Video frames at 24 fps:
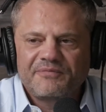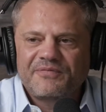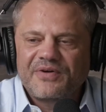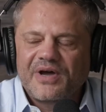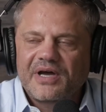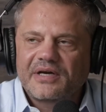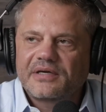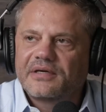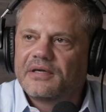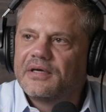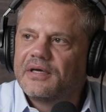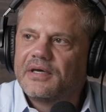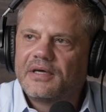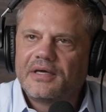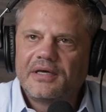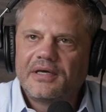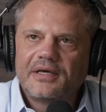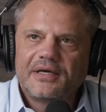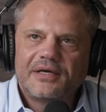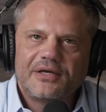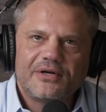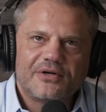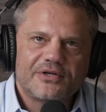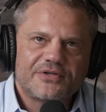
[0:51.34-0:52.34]
fact,
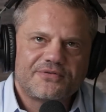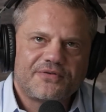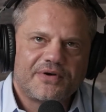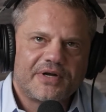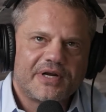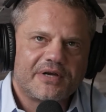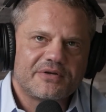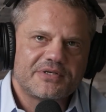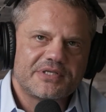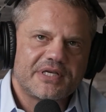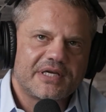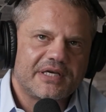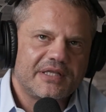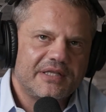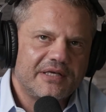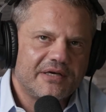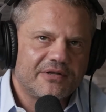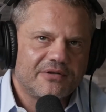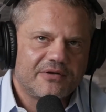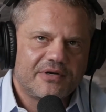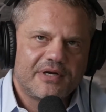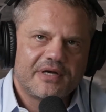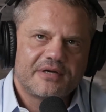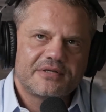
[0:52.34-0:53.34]
you know, it's funny. I was thinking the
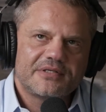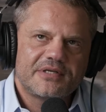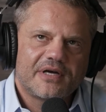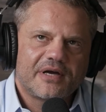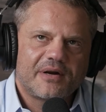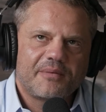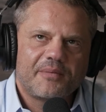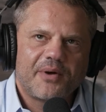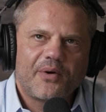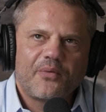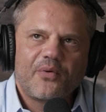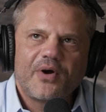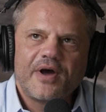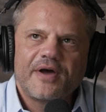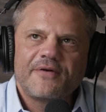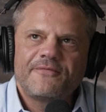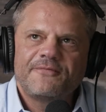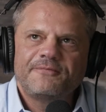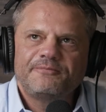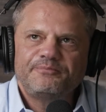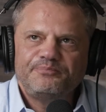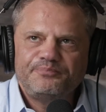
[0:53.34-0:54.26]
other day, I was talking to my wife.